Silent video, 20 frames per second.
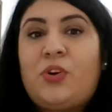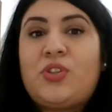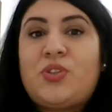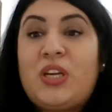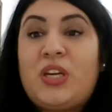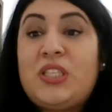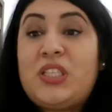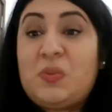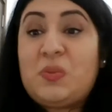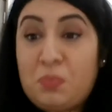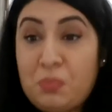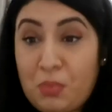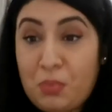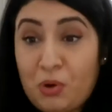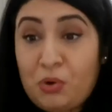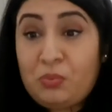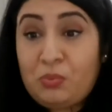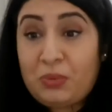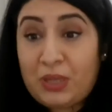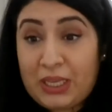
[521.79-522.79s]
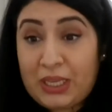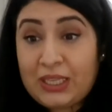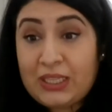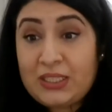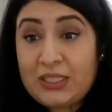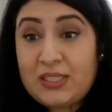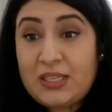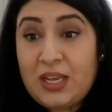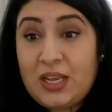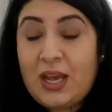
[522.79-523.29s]
So at the
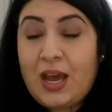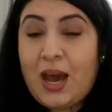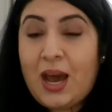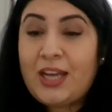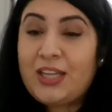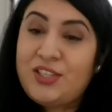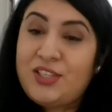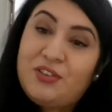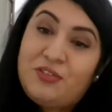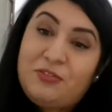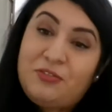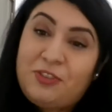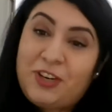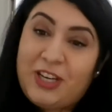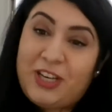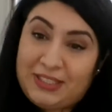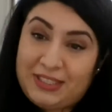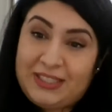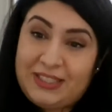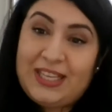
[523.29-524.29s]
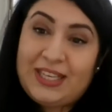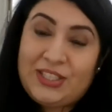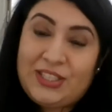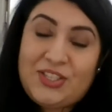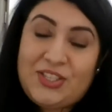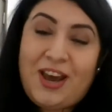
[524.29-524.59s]
moment, I don't find it that